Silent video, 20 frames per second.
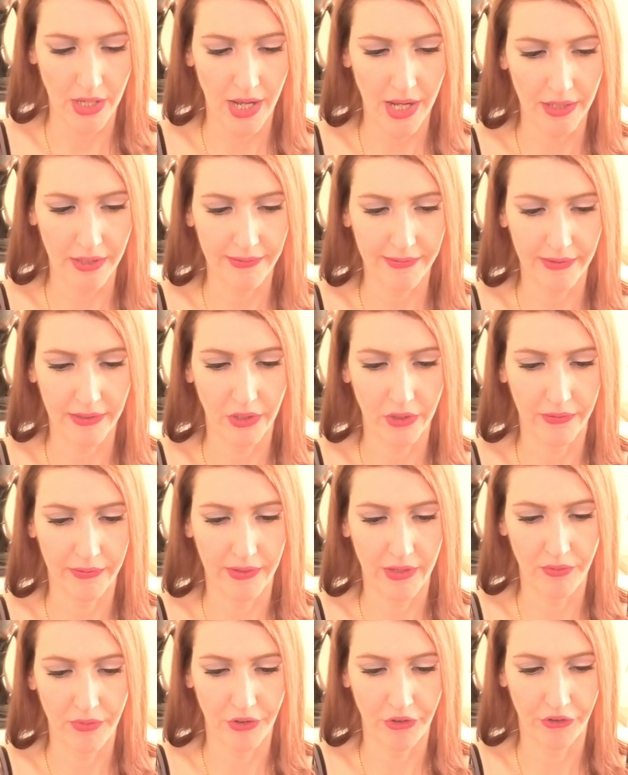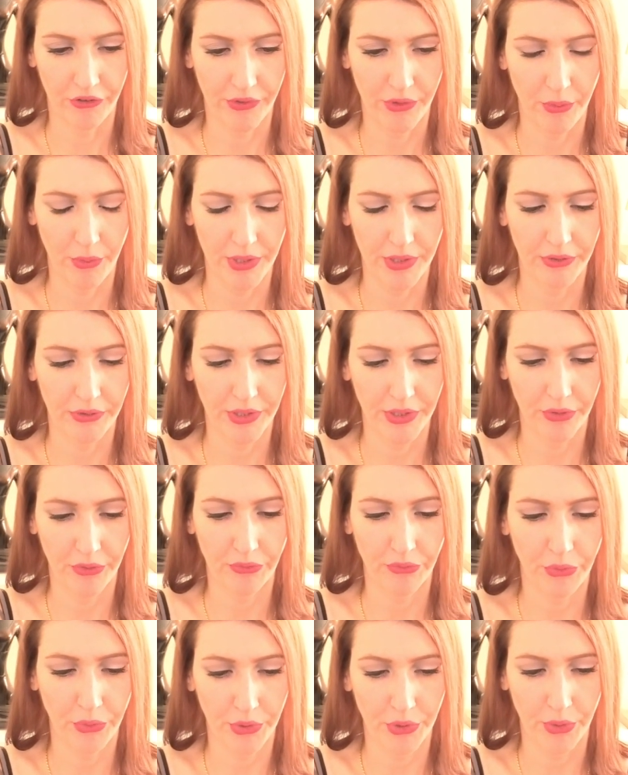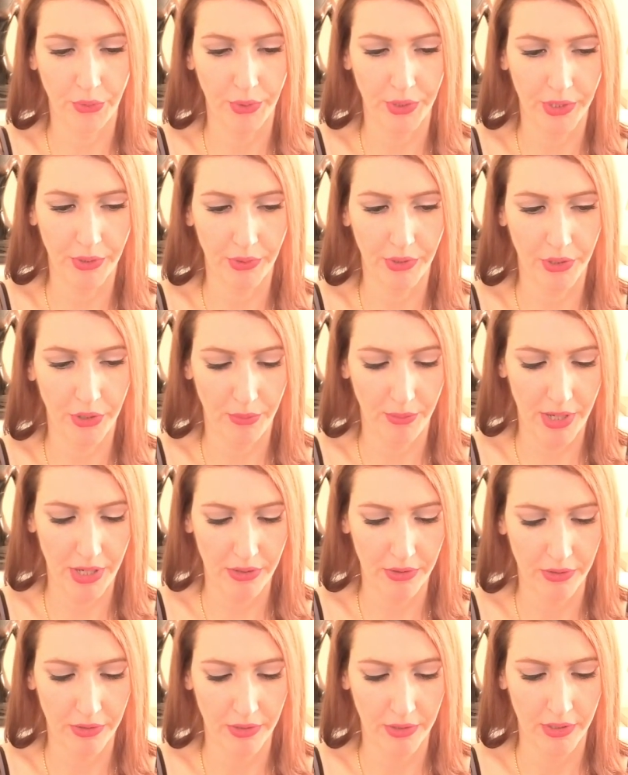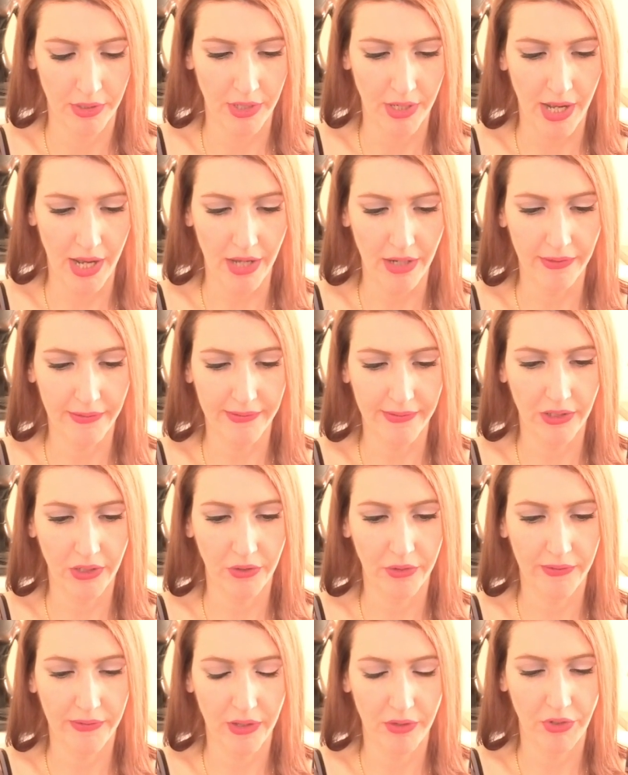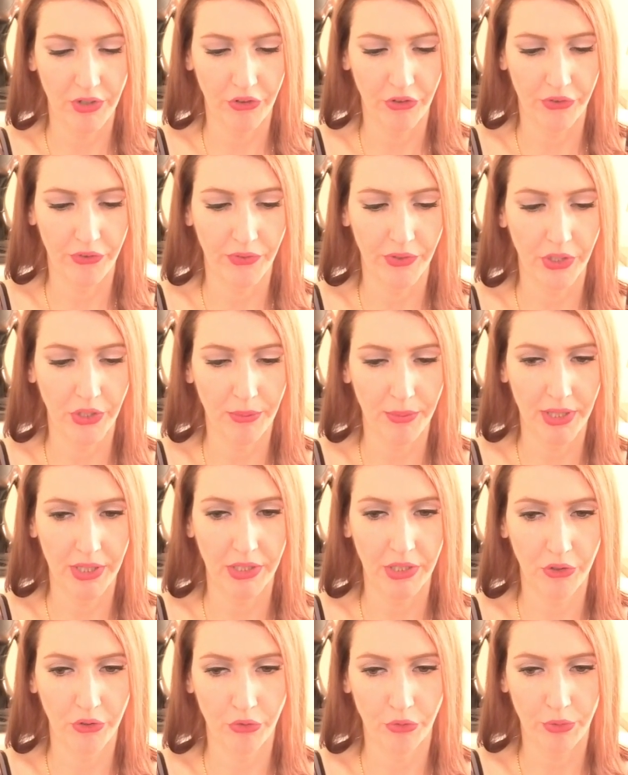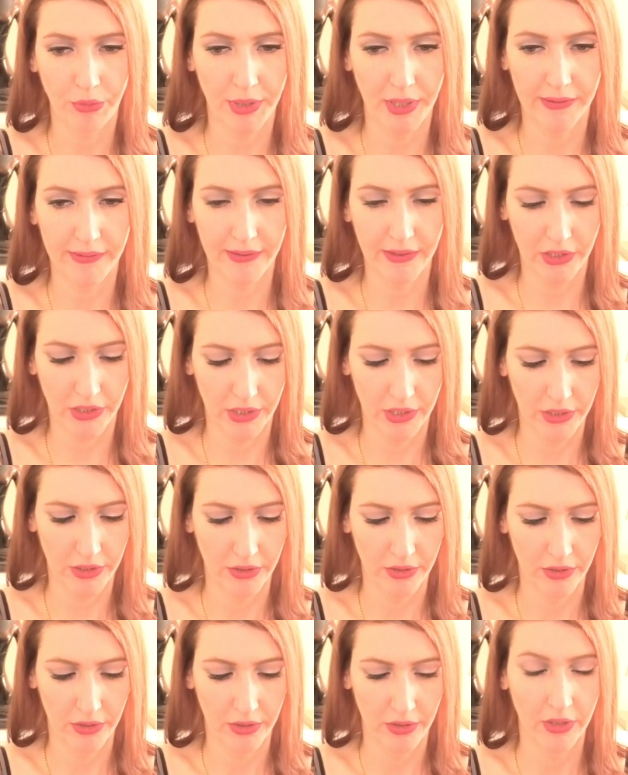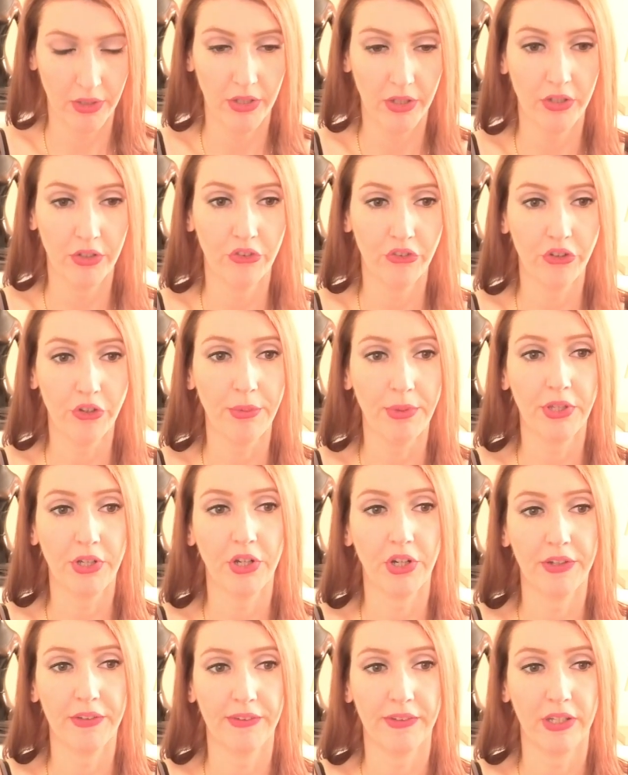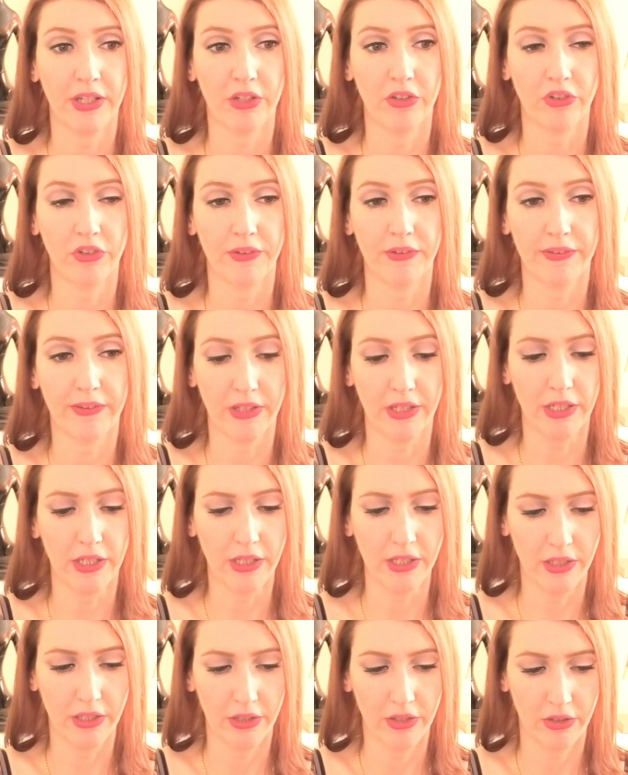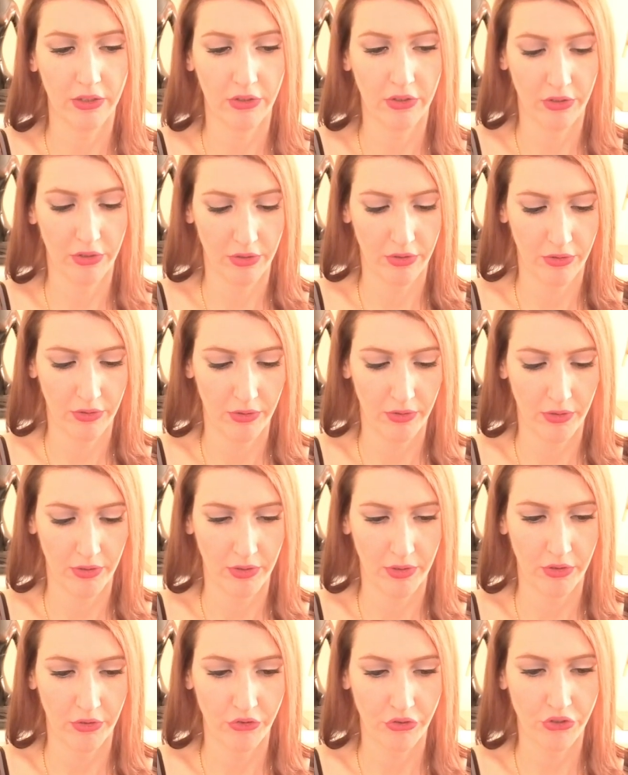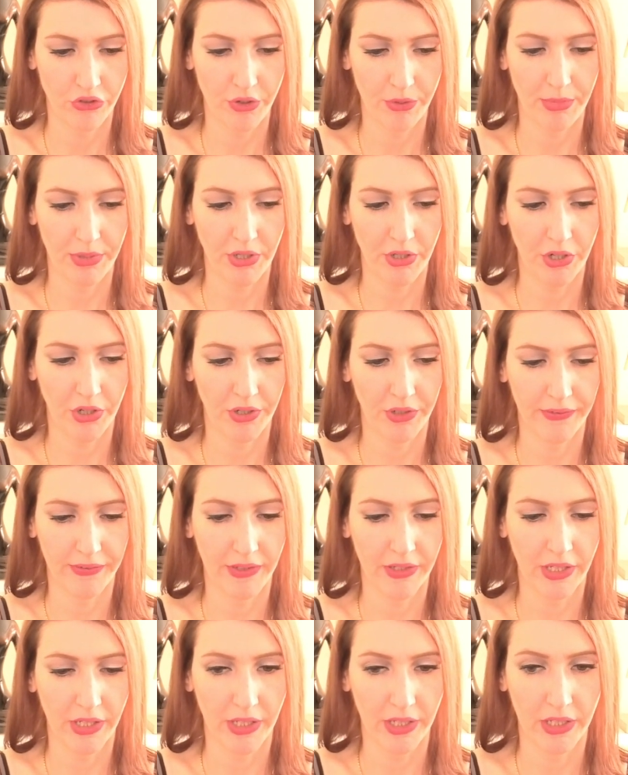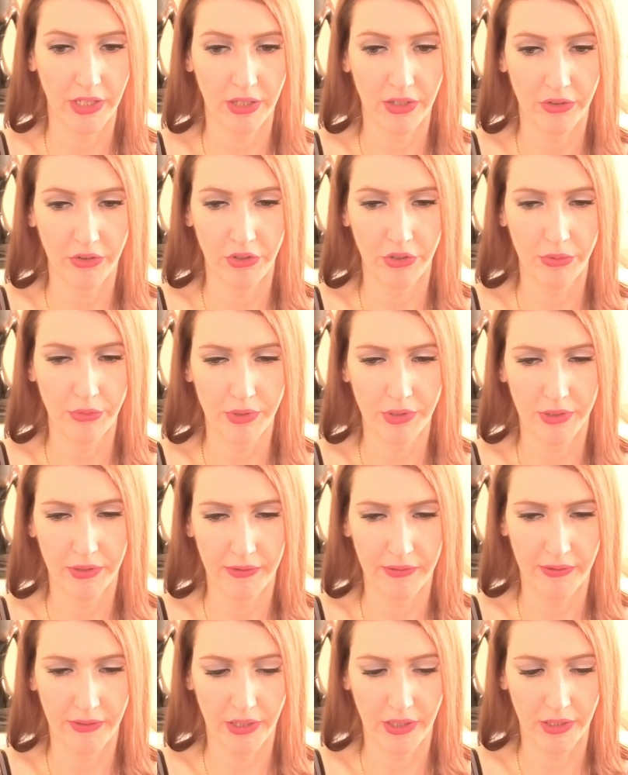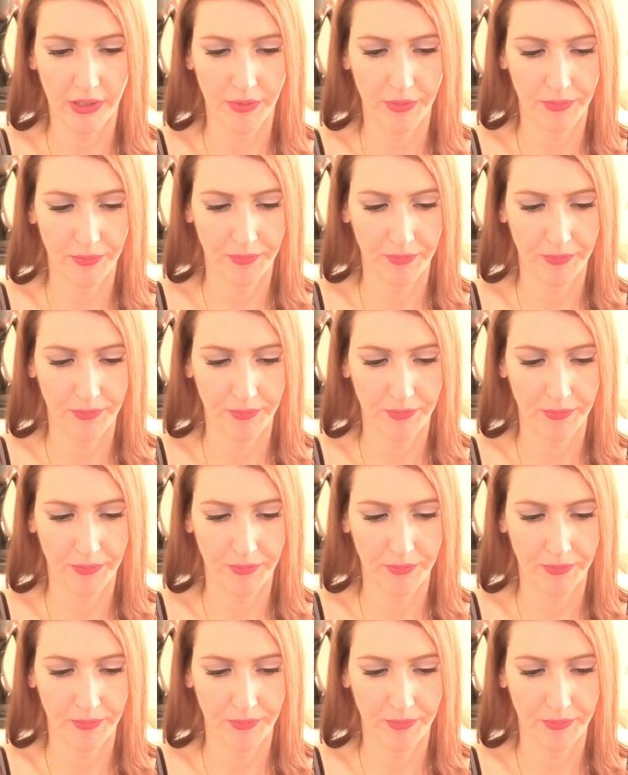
How does Leo's love interest, the one they're here for, the one they want to know about, how does Leo's love interest feel about Leo's romantically? Show me the cards I need to see. Show me the cards I need to see.